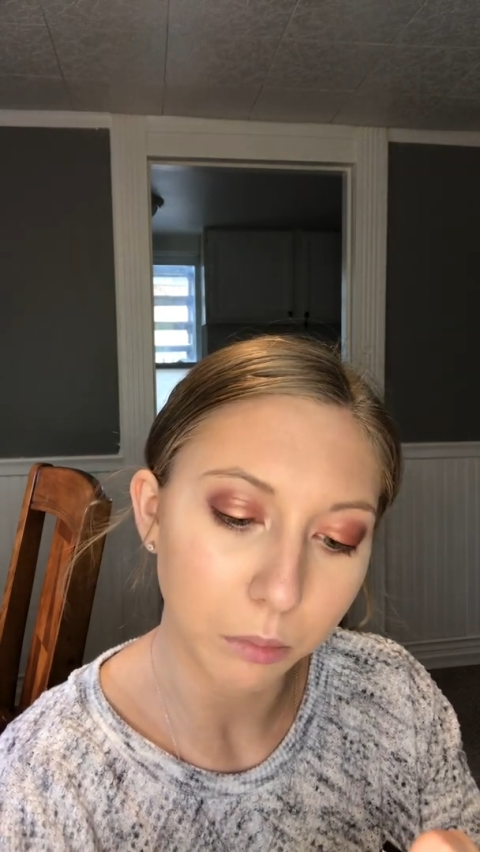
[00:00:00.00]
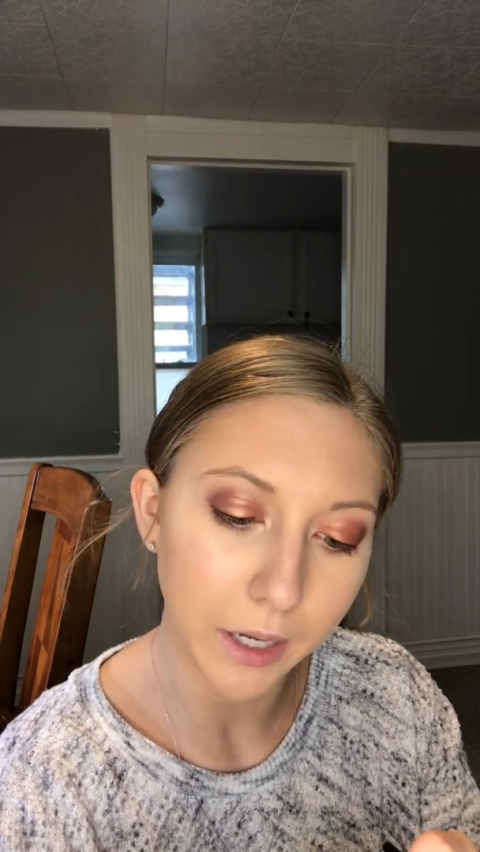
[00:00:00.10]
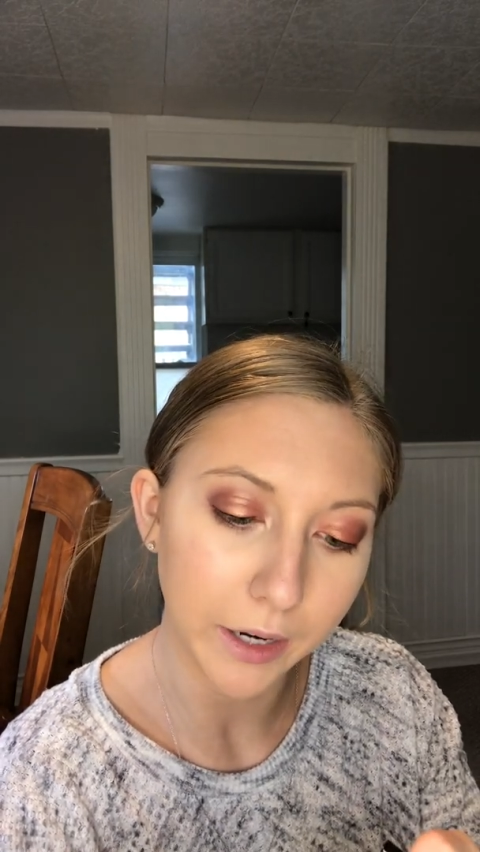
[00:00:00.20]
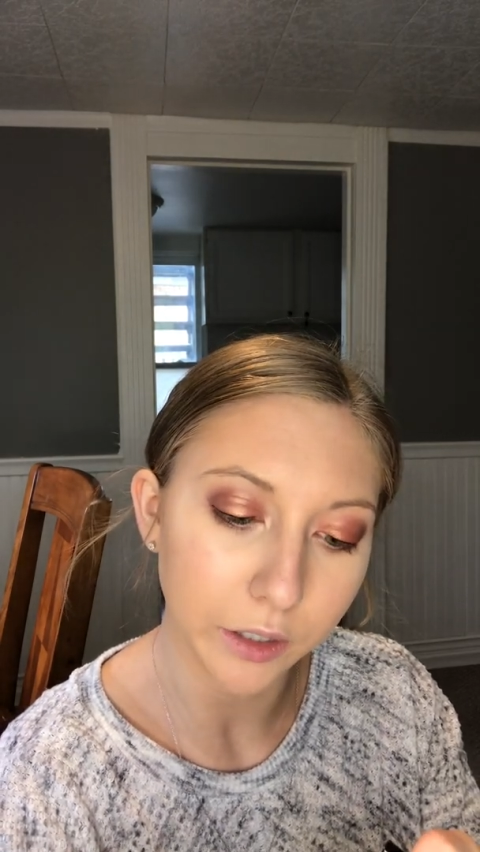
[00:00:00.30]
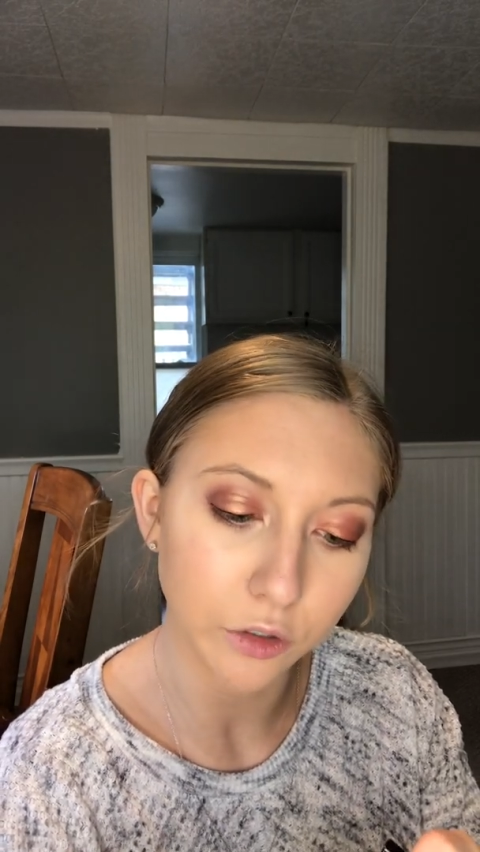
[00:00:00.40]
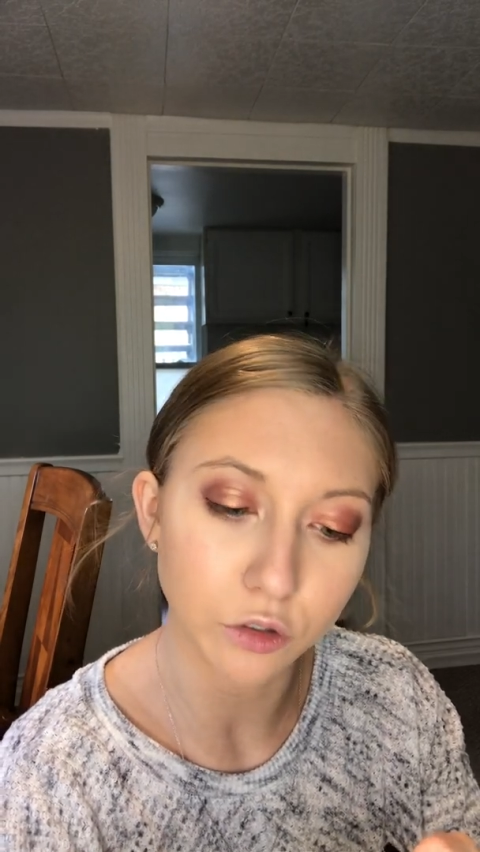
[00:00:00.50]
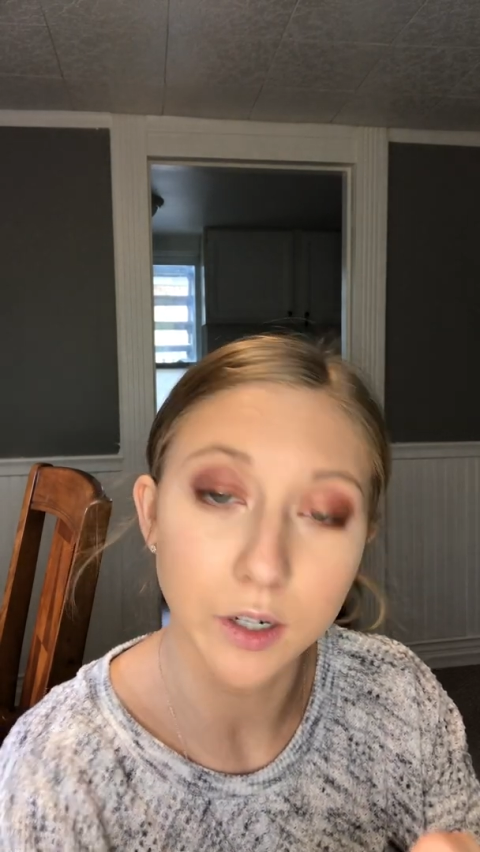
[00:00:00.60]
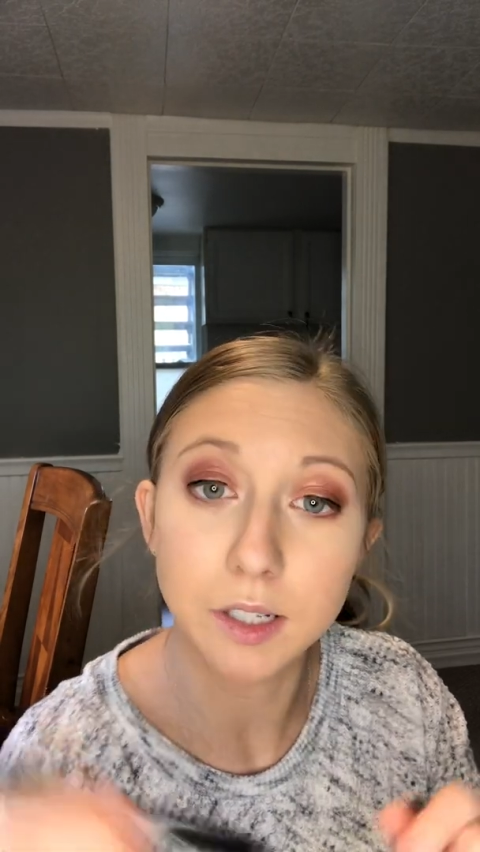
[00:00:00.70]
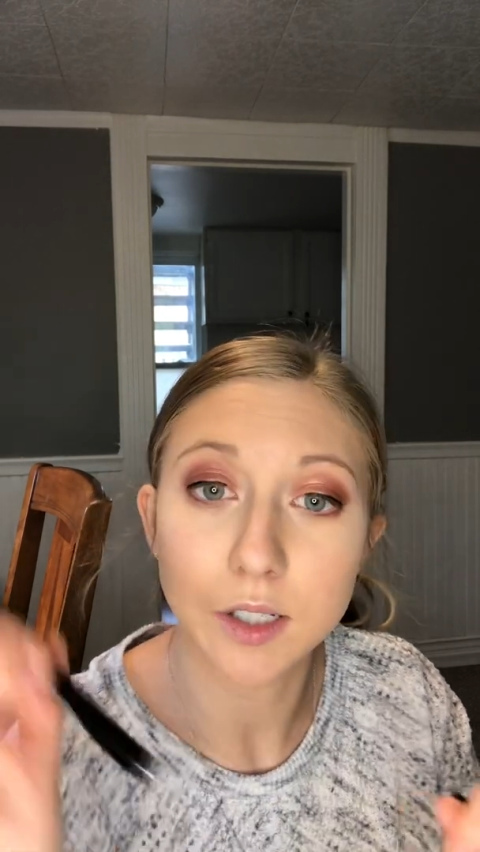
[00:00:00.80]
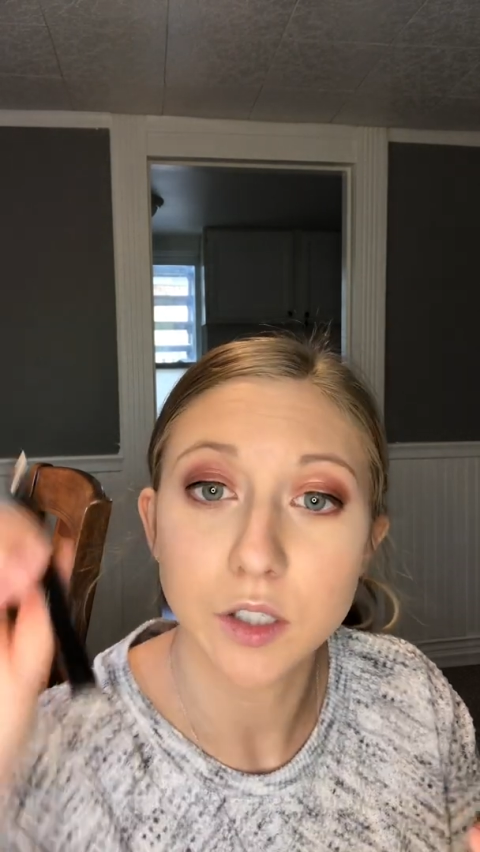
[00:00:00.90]
Black
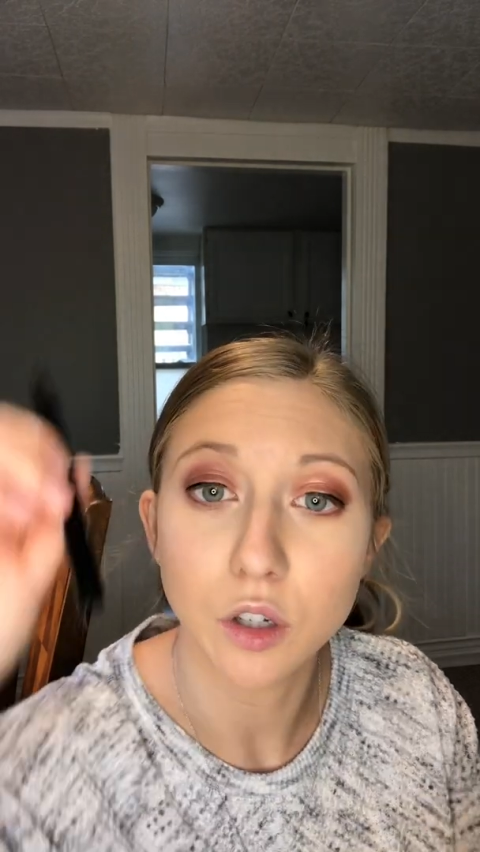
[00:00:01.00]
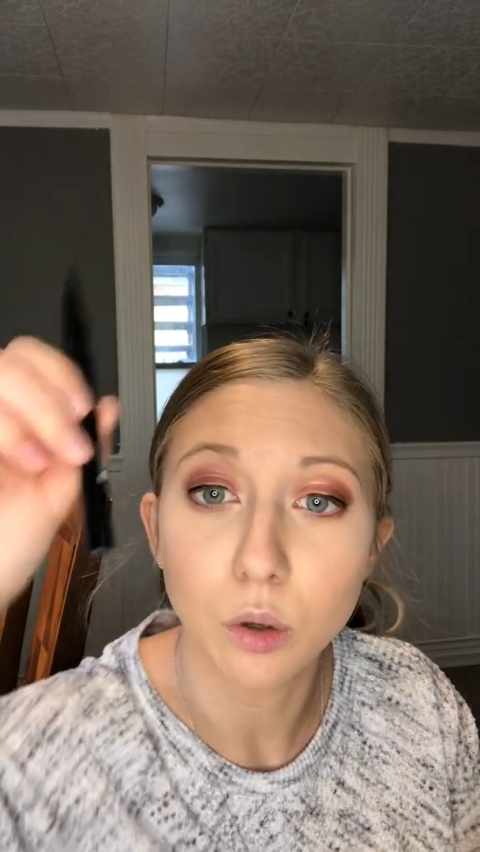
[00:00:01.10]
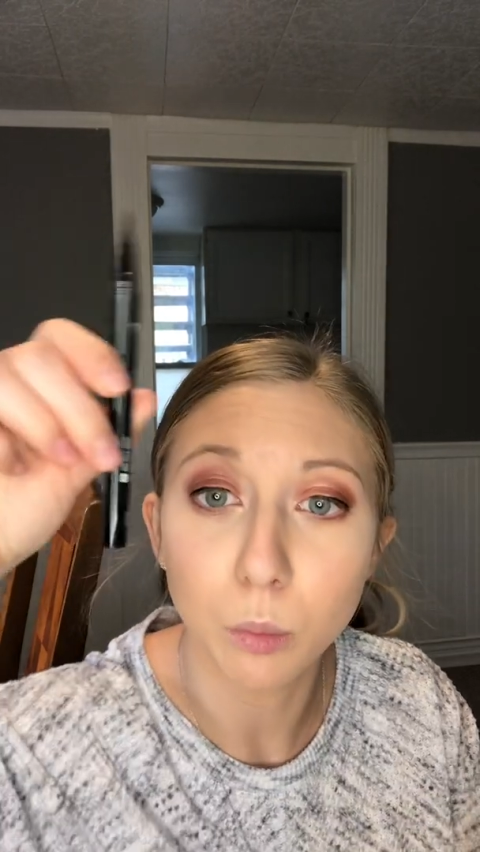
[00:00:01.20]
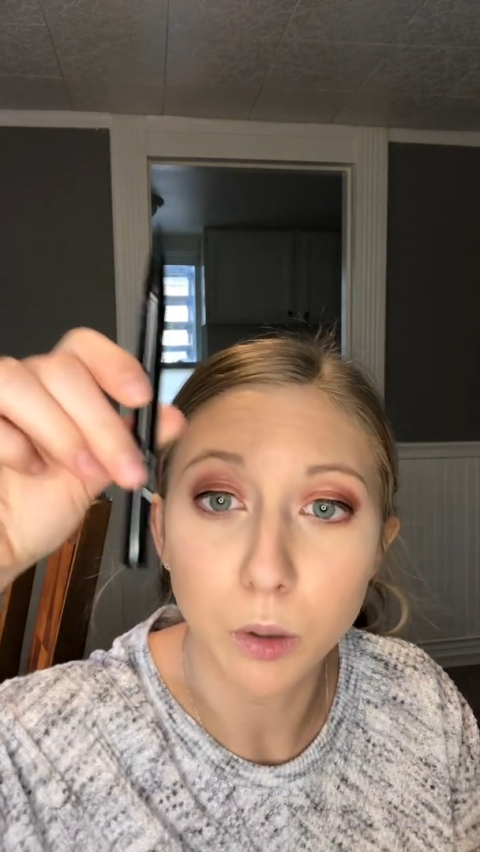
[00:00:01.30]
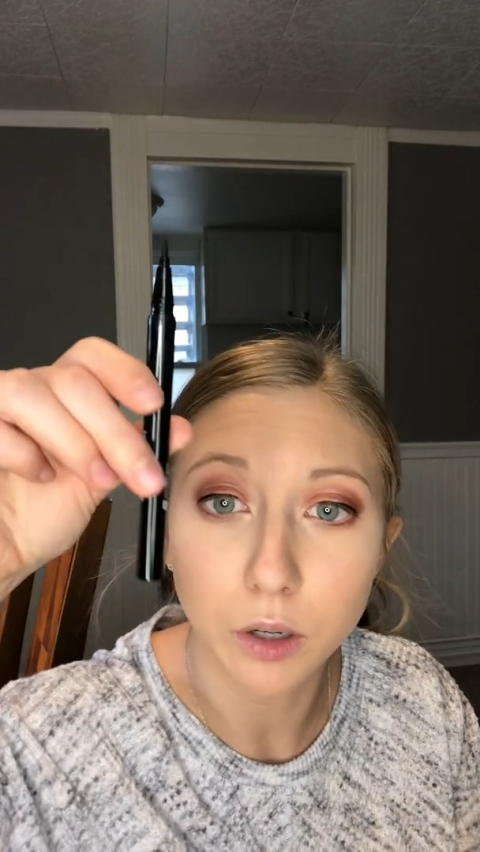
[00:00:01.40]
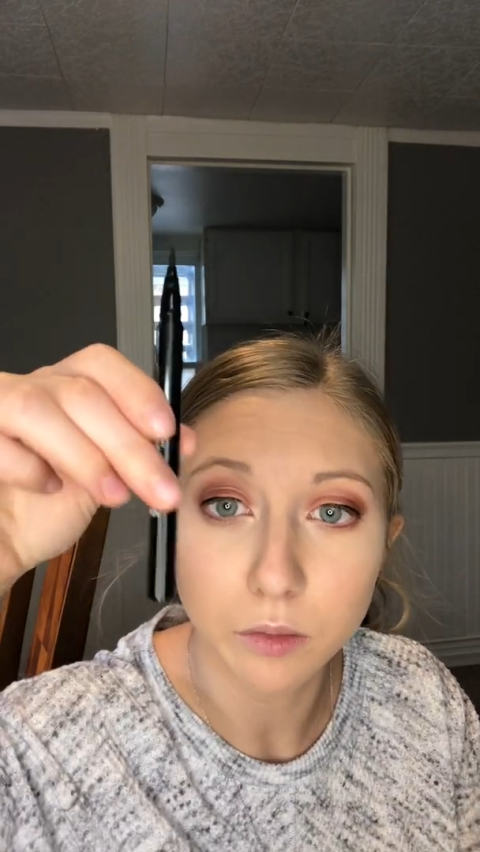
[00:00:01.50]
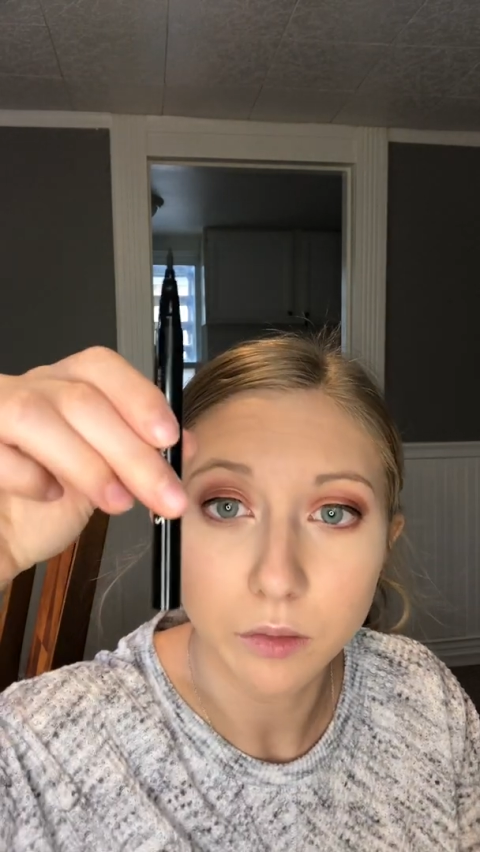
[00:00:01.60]
Dress 01,